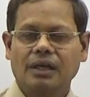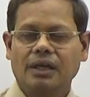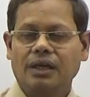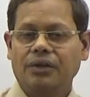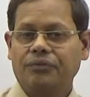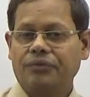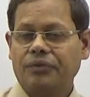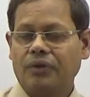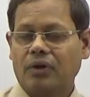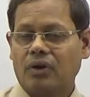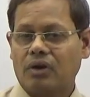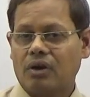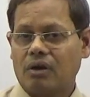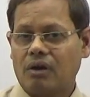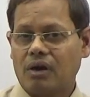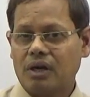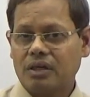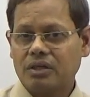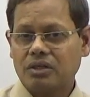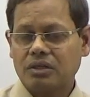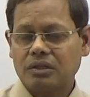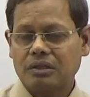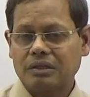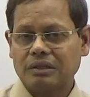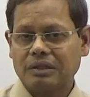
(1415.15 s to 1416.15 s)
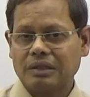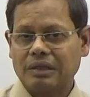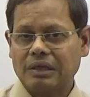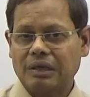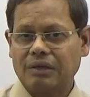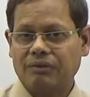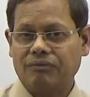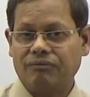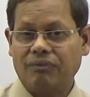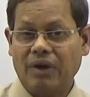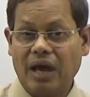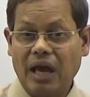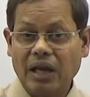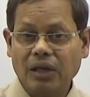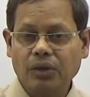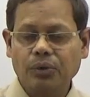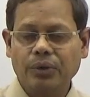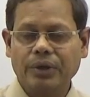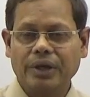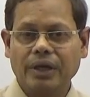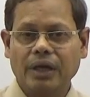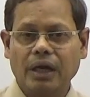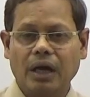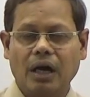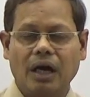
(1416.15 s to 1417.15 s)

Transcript: if you are not valuing